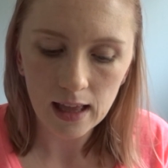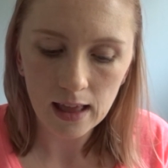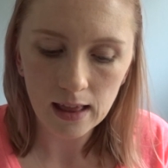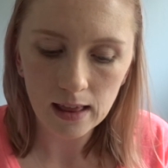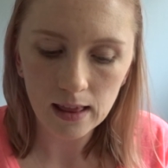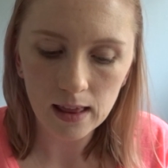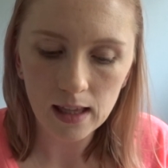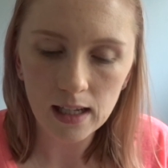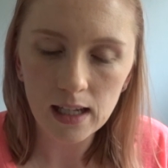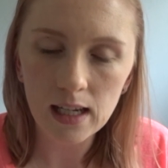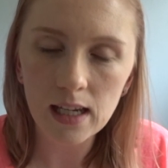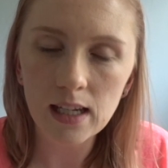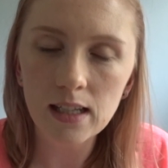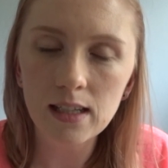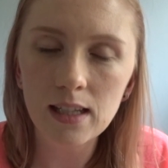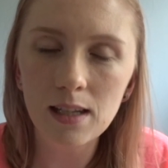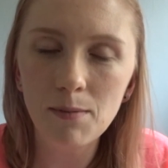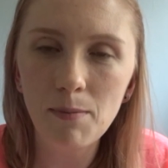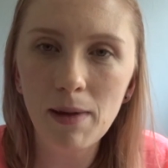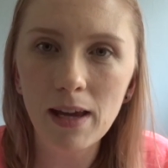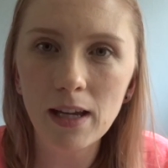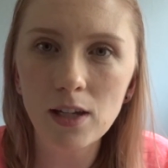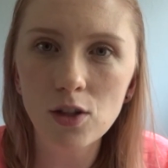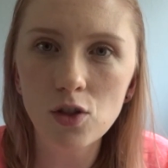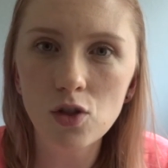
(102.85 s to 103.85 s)
they need to
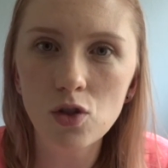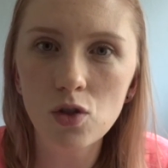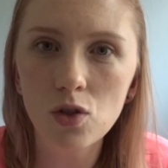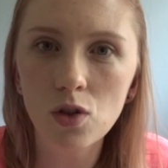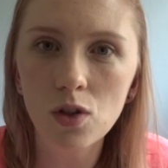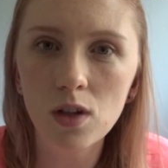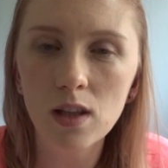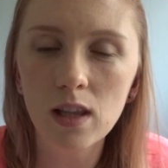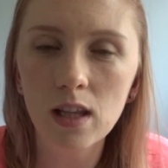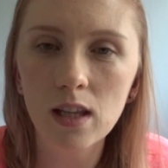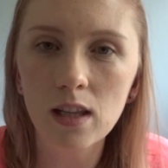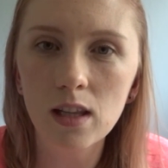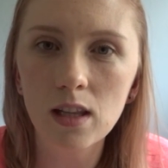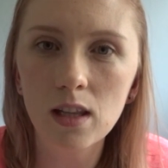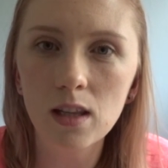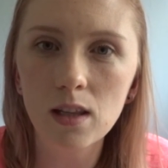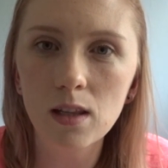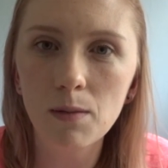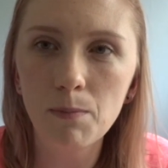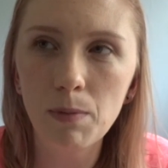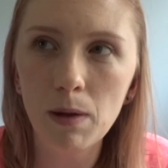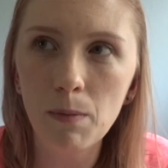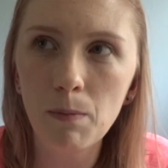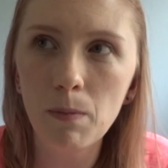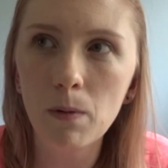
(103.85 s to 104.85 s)
make sure that
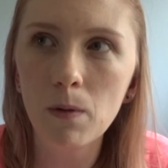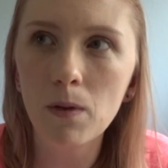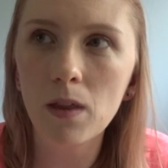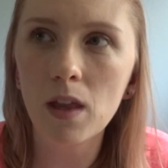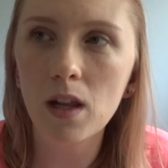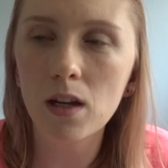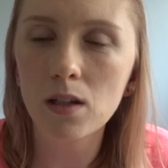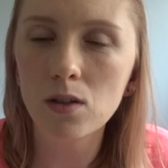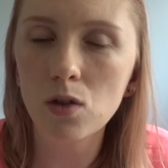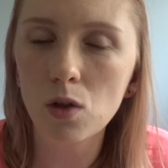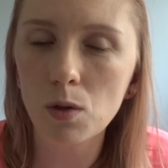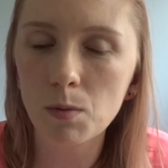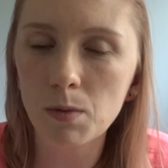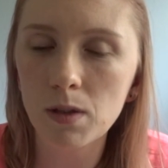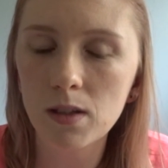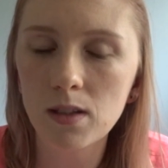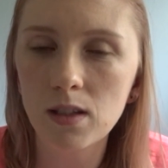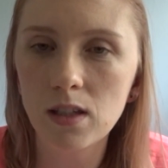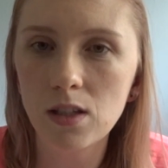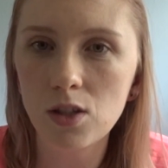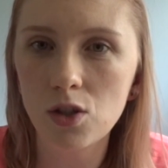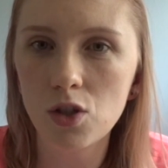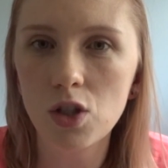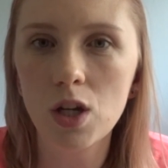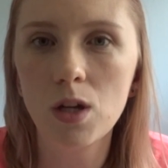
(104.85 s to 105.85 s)
the people that are adopting
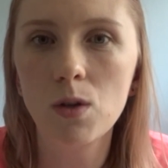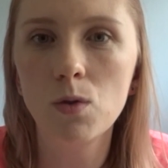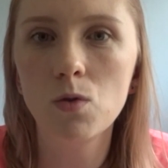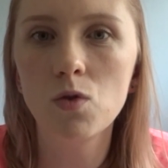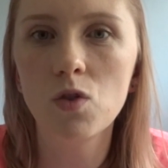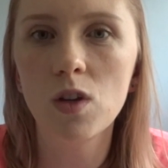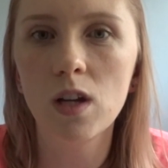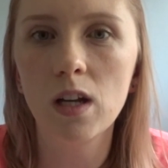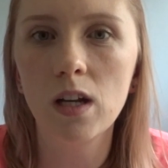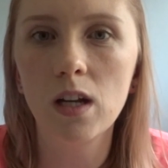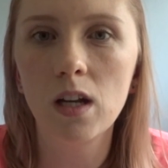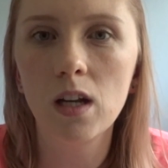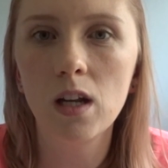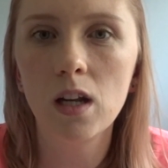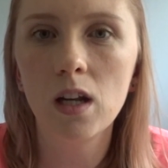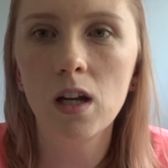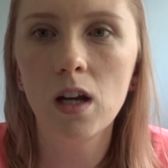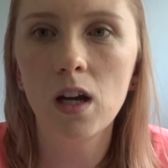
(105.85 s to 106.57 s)
these children